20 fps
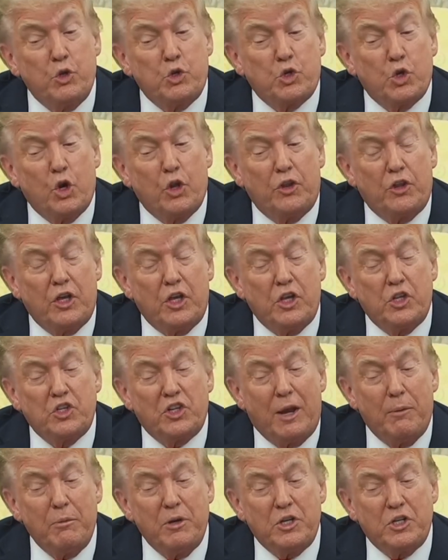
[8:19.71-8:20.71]
And if you saw
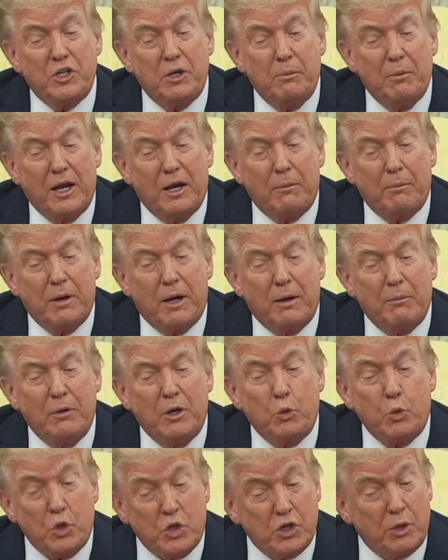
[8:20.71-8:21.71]
the statements he made
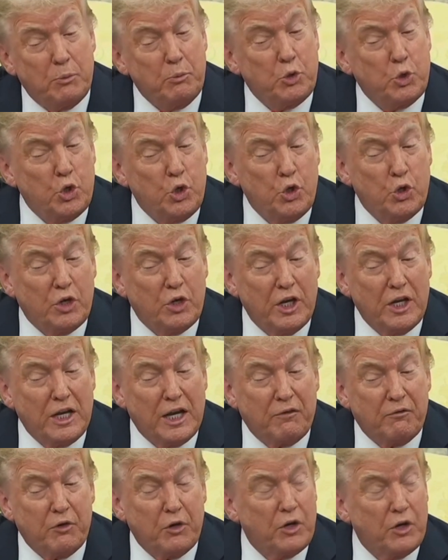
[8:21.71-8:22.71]
about me, which I'm sure you
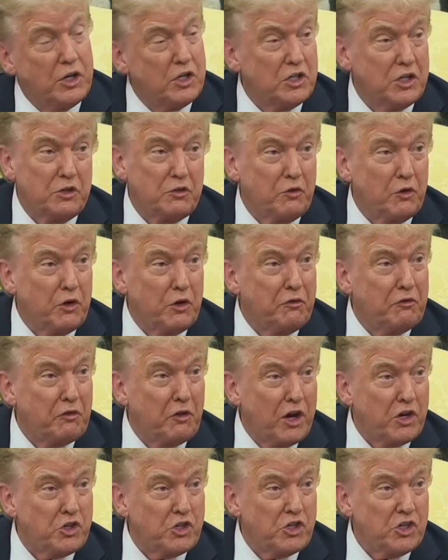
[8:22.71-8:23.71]
can get very easily, it's
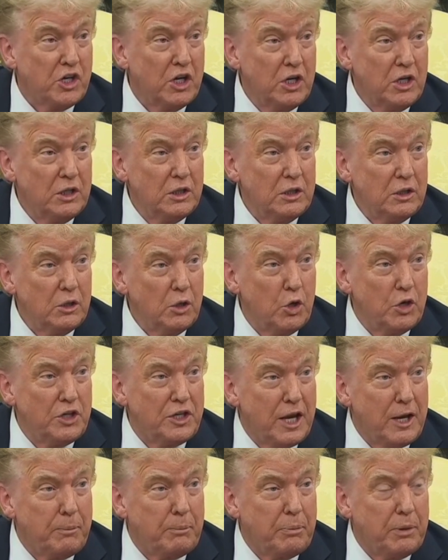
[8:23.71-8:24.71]
very fresh
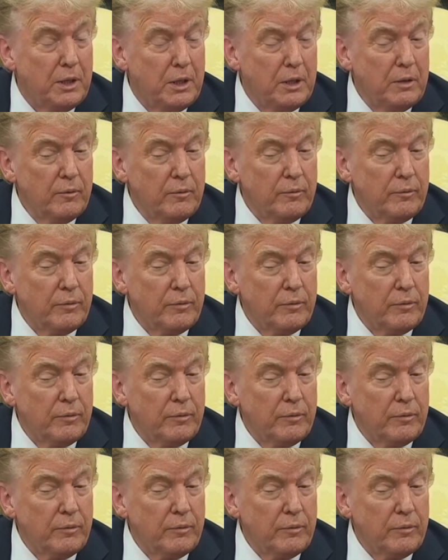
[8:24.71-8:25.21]
on tape,